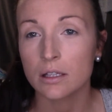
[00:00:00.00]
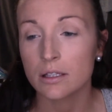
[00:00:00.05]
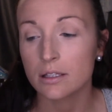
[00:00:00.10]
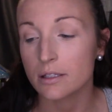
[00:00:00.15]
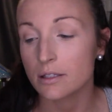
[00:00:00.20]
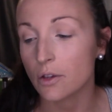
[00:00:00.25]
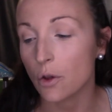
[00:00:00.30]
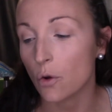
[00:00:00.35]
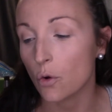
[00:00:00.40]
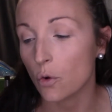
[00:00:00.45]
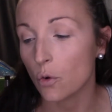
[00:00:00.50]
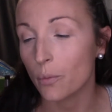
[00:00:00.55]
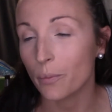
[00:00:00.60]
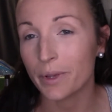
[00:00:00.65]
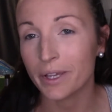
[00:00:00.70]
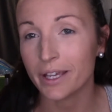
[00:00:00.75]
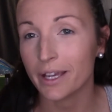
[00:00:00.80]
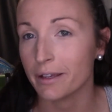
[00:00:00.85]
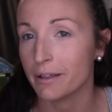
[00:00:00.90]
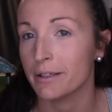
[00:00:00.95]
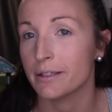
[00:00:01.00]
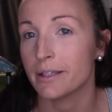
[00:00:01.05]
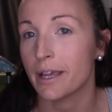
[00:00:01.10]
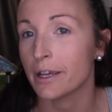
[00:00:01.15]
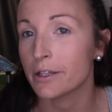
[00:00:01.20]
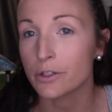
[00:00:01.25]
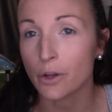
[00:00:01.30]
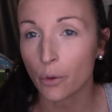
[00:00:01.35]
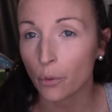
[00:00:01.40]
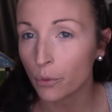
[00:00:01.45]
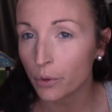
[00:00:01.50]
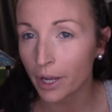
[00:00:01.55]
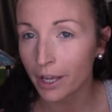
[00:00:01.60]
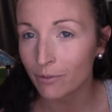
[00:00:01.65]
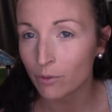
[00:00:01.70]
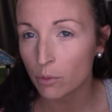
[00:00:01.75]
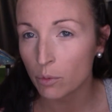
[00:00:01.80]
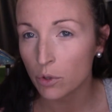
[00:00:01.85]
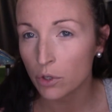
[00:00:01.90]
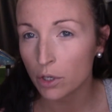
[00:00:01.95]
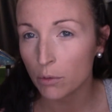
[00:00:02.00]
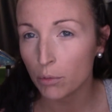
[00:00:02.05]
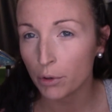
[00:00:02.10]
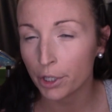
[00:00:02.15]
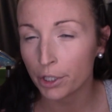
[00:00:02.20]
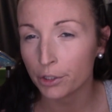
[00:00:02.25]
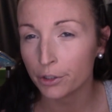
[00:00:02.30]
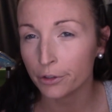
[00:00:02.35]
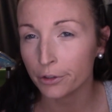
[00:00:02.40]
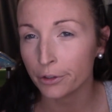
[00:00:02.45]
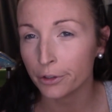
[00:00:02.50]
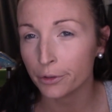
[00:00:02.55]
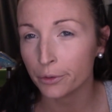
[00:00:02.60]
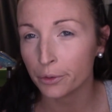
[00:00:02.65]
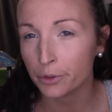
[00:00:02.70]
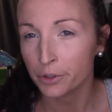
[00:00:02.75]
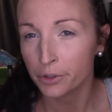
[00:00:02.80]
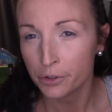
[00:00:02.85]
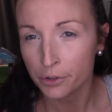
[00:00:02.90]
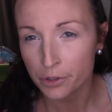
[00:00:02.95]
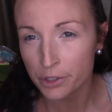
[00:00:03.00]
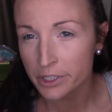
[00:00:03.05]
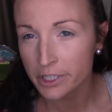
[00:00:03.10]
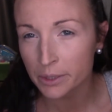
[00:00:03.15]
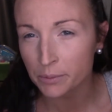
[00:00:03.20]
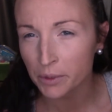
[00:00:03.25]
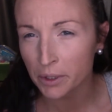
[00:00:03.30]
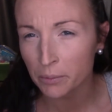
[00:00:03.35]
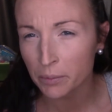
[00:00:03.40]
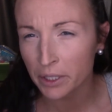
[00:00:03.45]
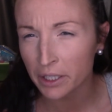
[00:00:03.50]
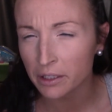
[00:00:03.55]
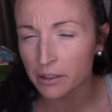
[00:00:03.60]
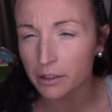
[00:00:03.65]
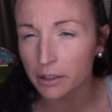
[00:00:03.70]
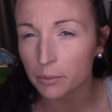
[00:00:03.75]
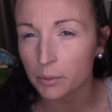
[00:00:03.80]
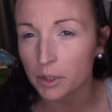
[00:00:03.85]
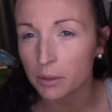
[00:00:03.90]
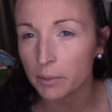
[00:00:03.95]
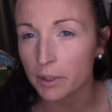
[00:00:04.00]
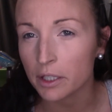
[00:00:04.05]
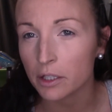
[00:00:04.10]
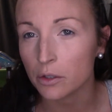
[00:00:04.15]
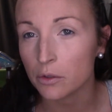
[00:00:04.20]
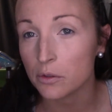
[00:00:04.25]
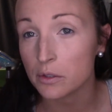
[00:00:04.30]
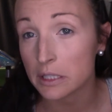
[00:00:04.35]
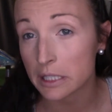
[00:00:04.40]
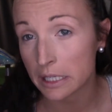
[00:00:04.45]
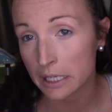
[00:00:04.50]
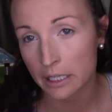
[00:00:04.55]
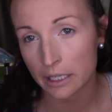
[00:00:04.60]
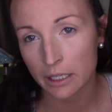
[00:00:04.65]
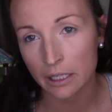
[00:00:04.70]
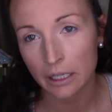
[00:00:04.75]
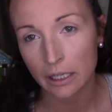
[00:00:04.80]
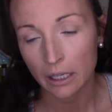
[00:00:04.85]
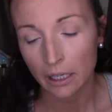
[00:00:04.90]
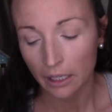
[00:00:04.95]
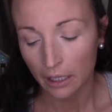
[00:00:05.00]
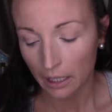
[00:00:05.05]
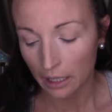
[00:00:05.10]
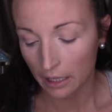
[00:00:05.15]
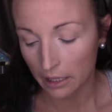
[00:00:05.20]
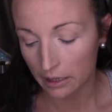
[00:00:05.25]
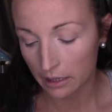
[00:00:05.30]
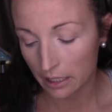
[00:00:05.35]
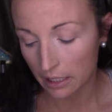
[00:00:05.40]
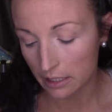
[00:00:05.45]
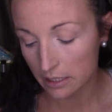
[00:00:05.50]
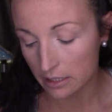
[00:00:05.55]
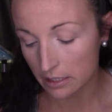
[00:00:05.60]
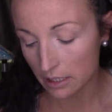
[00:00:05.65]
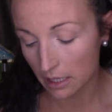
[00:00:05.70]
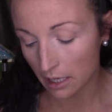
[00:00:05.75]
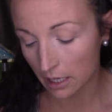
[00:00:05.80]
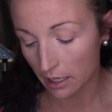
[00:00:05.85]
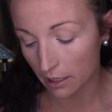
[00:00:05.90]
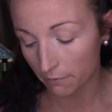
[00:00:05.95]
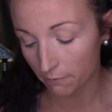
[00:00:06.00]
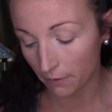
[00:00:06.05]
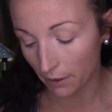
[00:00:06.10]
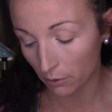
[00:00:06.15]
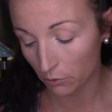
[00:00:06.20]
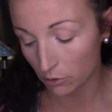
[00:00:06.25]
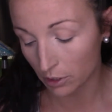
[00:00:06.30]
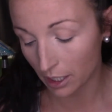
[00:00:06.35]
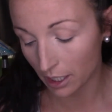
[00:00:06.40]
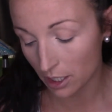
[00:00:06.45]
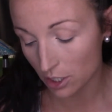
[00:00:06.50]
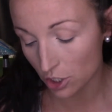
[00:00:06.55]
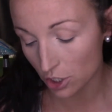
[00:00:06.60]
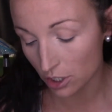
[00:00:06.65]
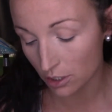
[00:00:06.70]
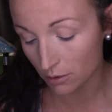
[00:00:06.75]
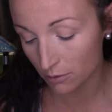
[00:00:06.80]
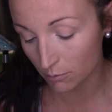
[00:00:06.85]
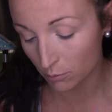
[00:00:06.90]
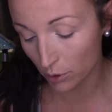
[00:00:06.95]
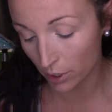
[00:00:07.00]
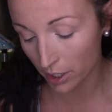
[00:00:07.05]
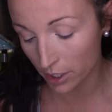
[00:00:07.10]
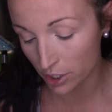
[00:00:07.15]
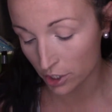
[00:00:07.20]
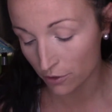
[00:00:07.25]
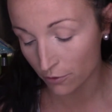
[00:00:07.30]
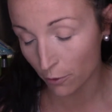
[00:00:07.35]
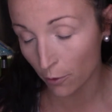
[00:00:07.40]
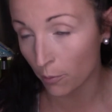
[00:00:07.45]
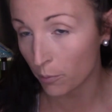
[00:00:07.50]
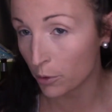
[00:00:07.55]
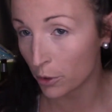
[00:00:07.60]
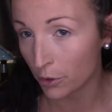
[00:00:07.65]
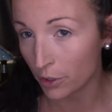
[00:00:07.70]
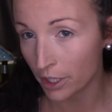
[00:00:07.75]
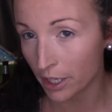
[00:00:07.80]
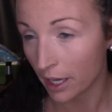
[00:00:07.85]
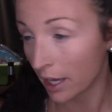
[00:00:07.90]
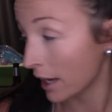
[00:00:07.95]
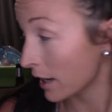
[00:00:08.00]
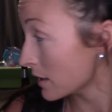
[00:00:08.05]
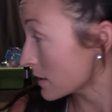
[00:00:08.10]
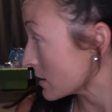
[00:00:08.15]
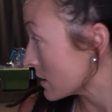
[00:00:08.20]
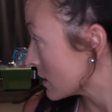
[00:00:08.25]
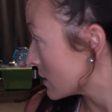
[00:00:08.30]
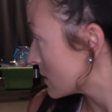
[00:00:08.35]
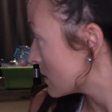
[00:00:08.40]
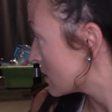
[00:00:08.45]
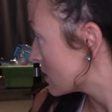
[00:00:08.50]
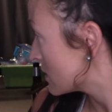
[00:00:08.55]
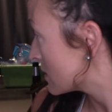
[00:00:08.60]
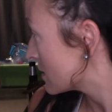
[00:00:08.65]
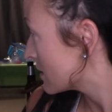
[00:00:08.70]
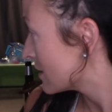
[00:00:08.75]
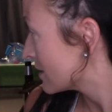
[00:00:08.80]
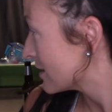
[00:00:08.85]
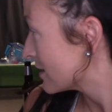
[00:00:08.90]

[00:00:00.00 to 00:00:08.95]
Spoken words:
So because I don't have a beauty blender in order to do this in my bake, I'm going to be using this foundation brush from Beauty Accents.